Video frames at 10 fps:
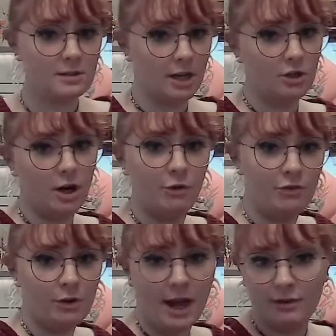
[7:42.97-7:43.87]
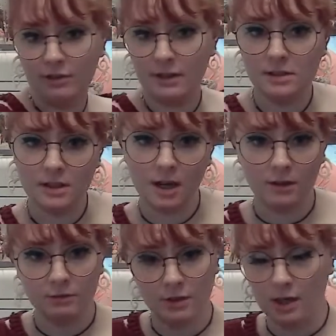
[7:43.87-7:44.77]
I don't know, feel kind of fancy, kind
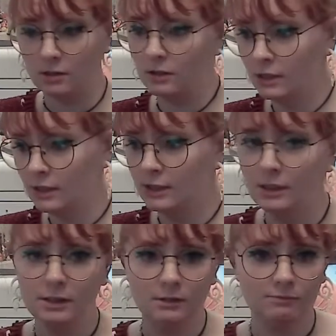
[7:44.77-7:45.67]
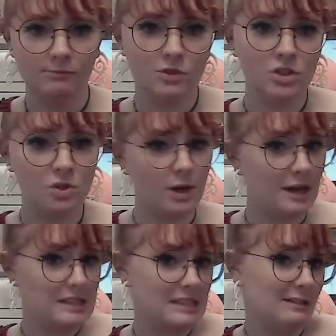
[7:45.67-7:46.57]
of, you know,
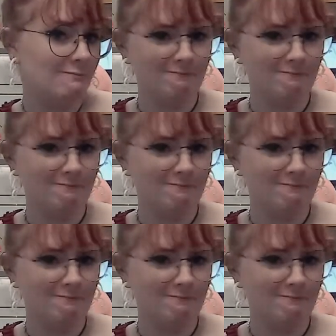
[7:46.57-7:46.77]
suitcasey.